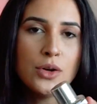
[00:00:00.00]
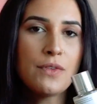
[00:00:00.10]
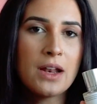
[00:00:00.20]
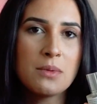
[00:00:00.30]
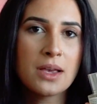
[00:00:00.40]
know if
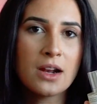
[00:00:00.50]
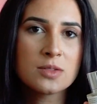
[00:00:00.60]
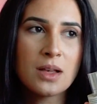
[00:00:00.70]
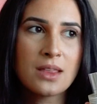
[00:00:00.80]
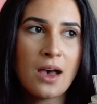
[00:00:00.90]
anyone cares
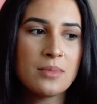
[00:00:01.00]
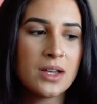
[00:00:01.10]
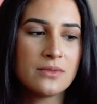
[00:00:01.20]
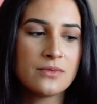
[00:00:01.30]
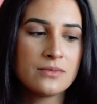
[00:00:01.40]
about that,
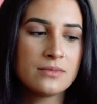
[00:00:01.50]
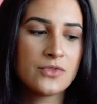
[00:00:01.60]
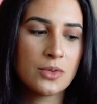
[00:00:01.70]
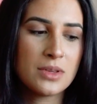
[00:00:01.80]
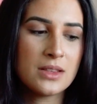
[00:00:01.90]
but
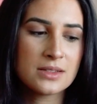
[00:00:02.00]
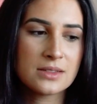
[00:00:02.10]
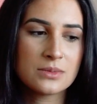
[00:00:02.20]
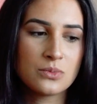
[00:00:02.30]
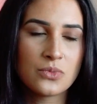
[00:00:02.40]
for me, this
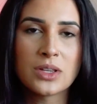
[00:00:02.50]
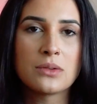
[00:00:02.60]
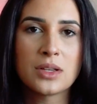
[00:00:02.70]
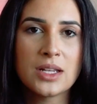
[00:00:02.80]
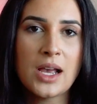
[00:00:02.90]
is
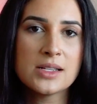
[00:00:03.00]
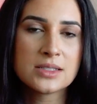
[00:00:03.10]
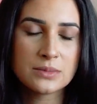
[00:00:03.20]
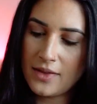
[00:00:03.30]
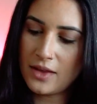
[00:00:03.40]
really, really
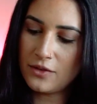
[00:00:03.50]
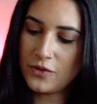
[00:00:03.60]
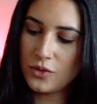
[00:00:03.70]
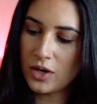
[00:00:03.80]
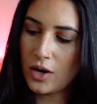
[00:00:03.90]
nice. And then
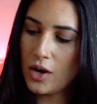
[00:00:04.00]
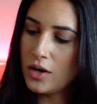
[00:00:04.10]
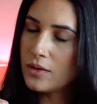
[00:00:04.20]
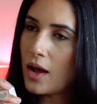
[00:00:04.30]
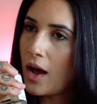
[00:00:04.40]
Fougere
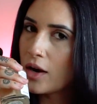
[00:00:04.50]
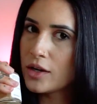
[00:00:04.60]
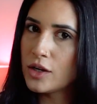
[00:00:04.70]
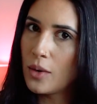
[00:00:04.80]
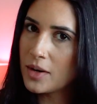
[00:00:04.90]
Ode. I
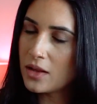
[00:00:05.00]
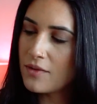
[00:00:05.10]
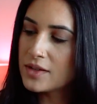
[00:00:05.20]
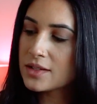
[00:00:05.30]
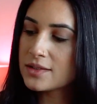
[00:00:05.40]
already know I'm gonna
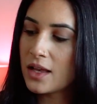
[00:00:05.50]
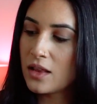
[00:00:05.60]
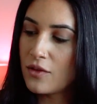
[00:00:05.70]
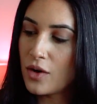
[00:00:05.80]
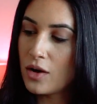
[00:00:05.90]
love this because I
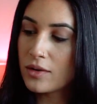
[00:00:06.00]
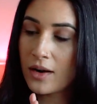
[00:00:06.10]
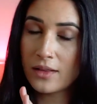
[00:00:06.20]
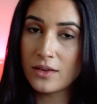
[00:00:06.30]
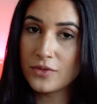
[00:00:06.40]
love Ode
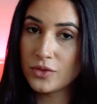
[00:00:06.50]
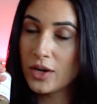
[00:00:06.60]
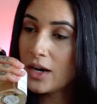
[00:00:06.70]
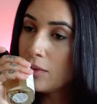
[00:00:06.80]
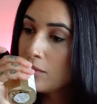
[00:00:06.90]
and I love
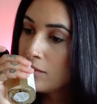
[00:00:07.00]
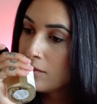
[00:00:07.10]
Fougere.